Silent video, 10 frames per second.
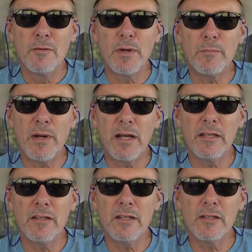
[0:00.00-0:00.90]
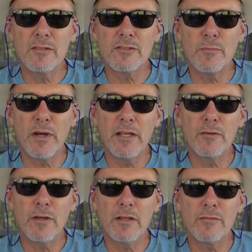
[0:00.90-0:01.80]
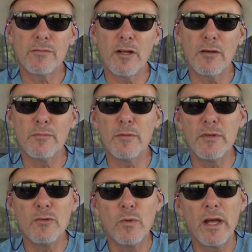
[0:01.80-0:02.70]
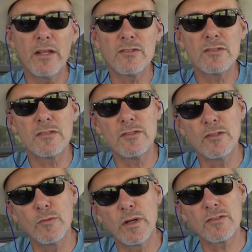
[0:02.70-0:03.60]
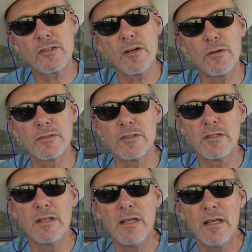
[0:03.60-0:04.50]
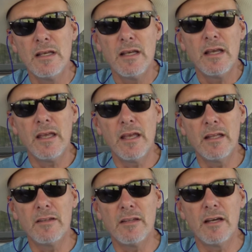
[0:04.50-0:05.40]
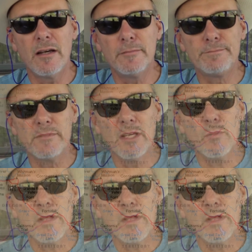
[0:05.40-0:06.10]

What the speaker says: by pioneers to migrate from the Midwest to the West Coast. And it